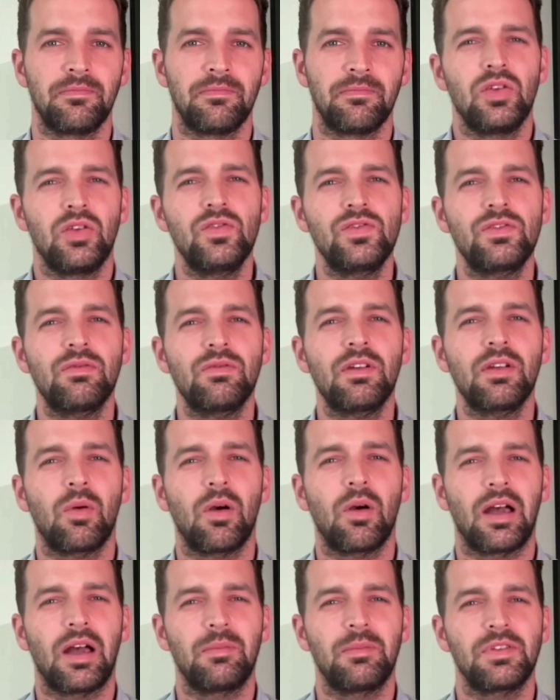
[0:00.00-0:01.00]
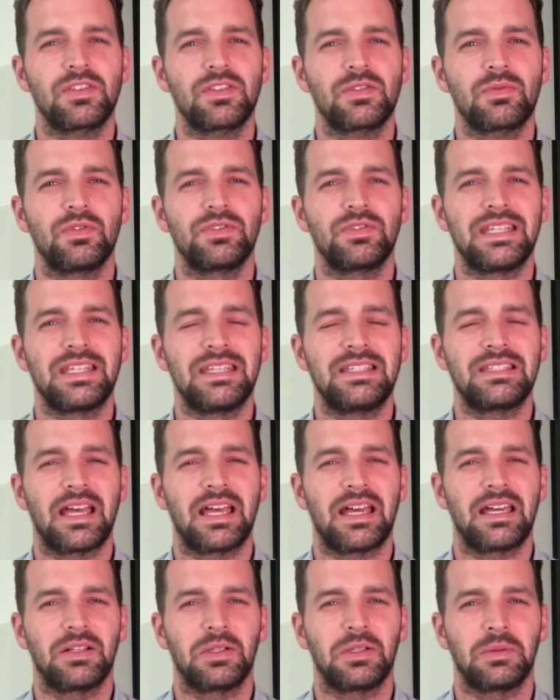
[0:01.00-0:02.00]
user requirements would
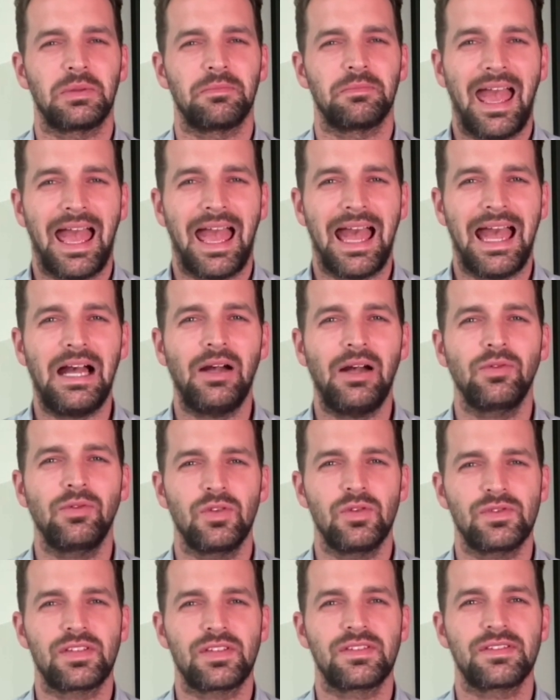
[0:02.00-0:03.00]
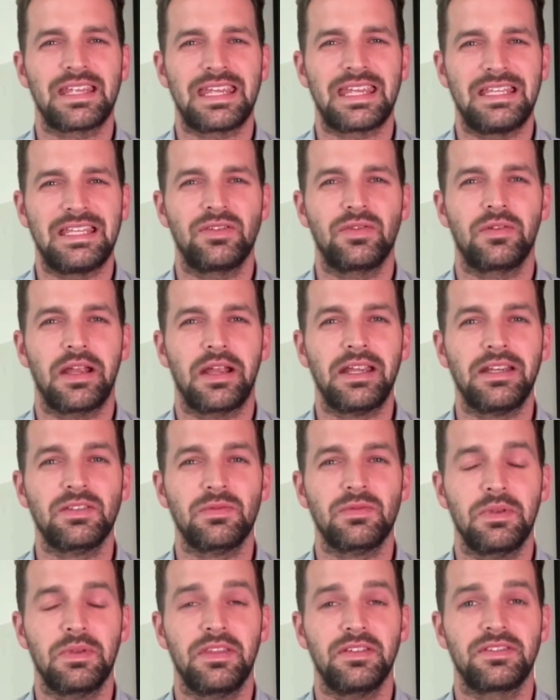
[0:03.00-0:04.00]
detail how users
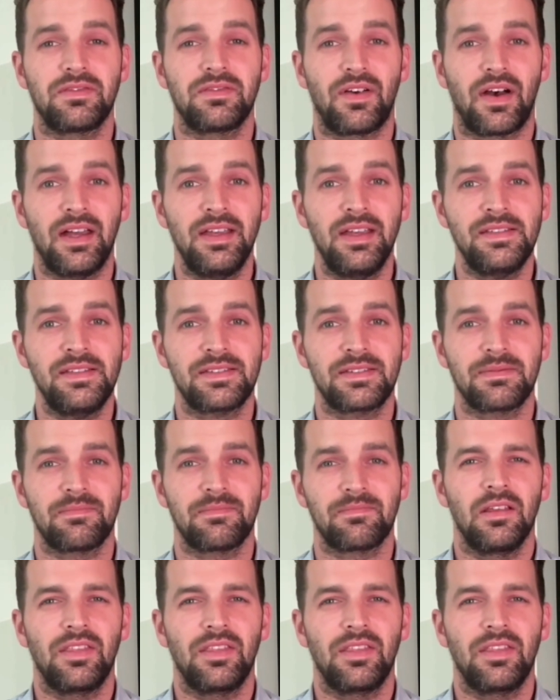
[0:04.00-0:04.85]
interact with the device,